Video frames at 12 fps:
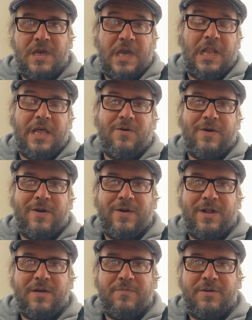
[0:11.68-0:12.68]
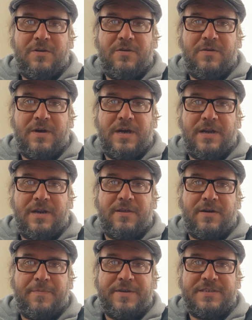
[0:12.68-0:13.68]
Hello, and welcome to
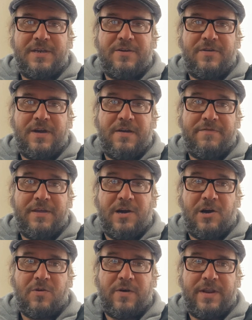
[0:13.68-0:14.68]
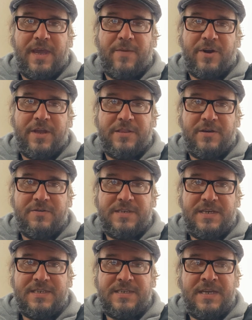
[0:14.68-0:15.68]
another episode of The Awkward Camera
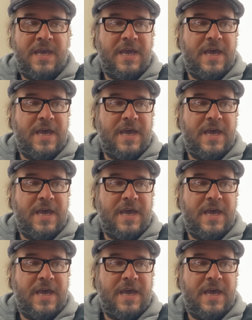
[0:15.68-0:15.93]
Enthusiast.